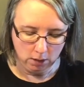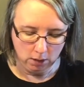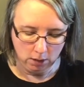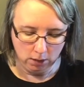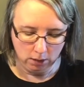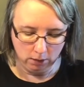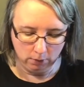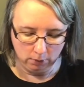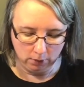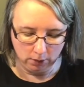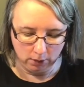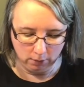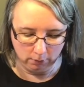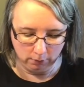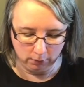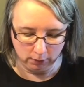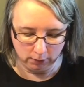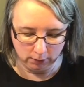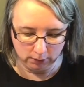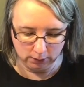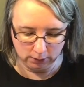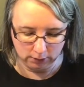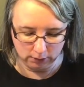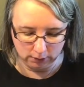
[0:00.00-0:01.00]
anyway, I'm going
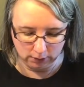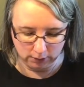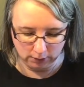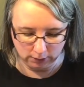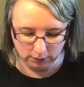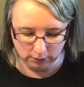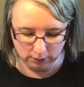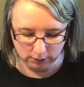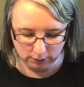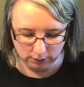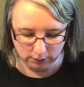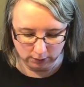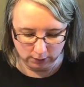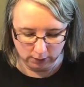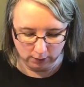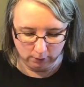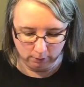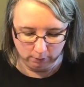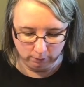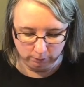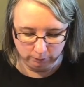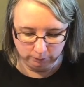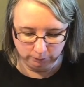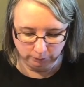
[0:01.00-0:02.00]
to slice these
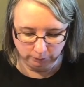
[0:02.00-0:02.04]
up.